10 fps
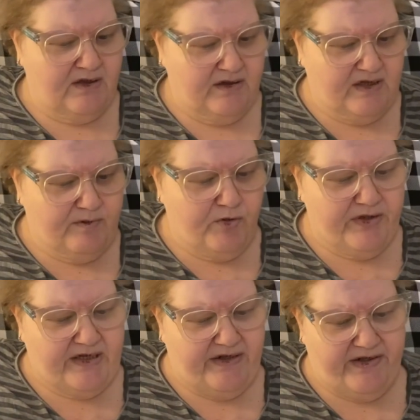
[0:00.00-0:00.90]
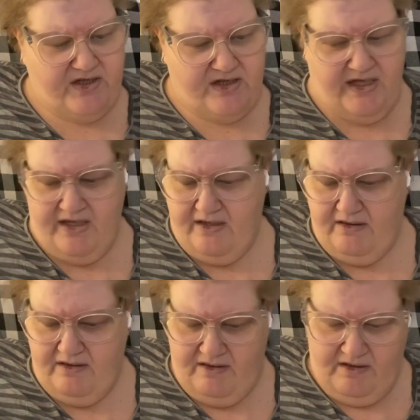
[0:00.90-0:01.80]
There's more in there, I just can't.
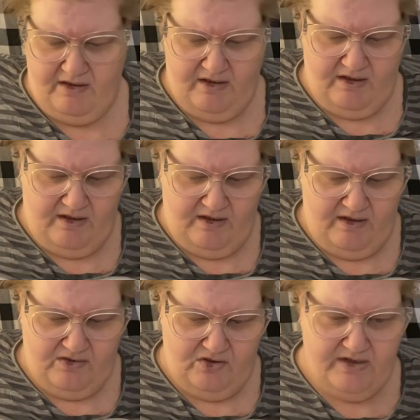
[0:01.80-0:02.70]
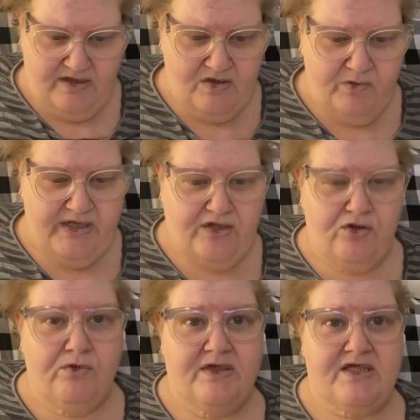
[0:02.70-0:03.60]
So this is what I
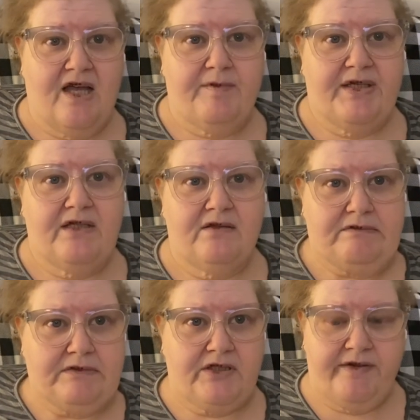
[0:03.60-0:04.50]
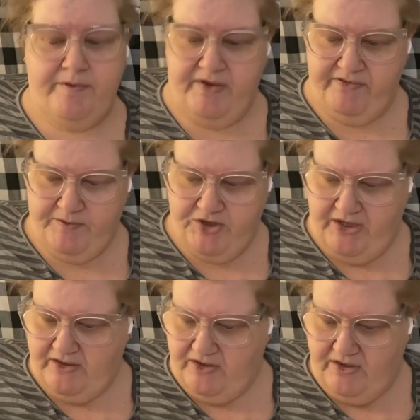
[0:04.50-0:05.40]
knew was coming. Sorry, but if I'm
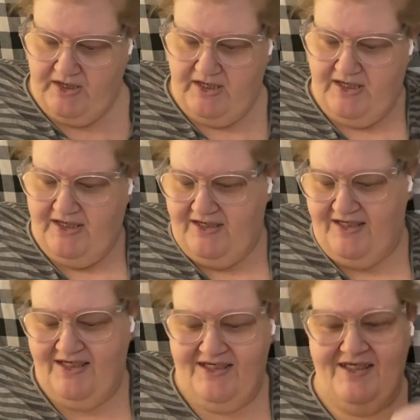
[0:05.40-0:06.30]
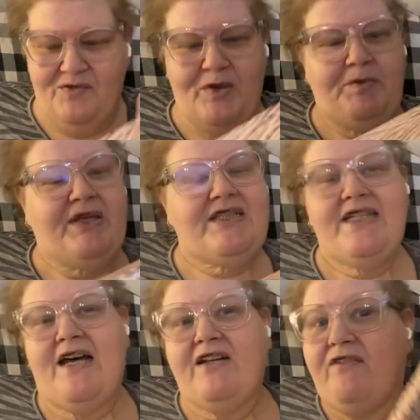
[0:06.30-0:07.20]
shaking the, we picked it
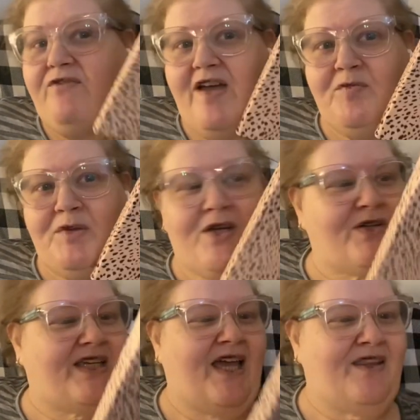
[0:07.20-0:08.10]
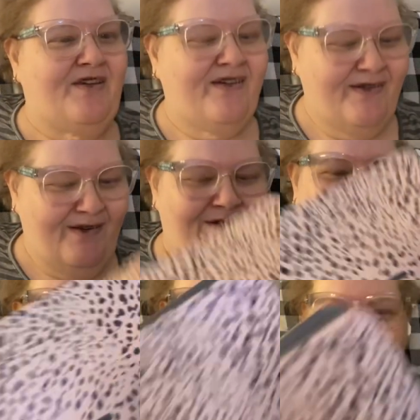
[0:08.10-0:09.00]
out at Five Below together.
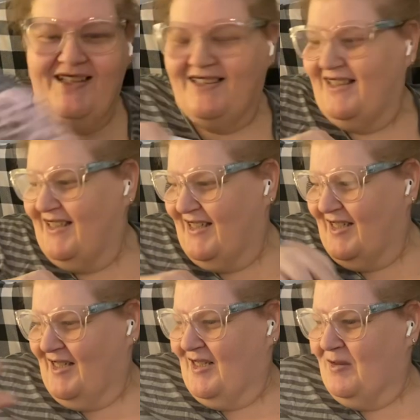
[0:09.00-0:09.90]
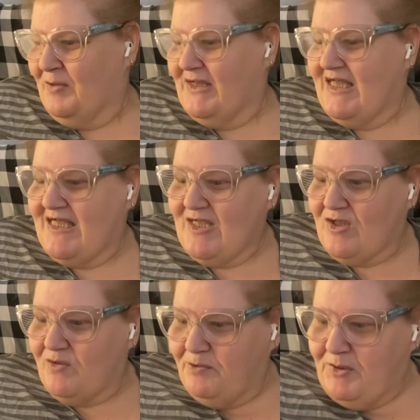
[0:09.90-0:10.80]
Aww. But this
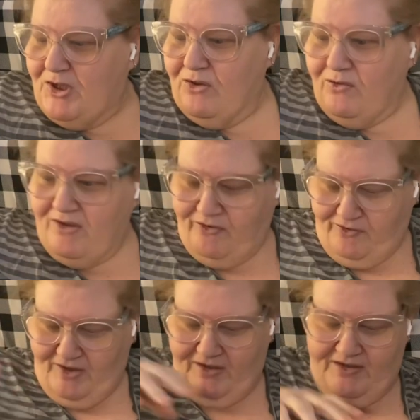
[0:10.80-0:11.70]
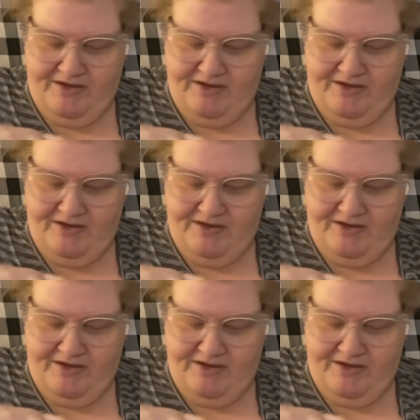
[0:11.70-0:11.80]
is beautiful.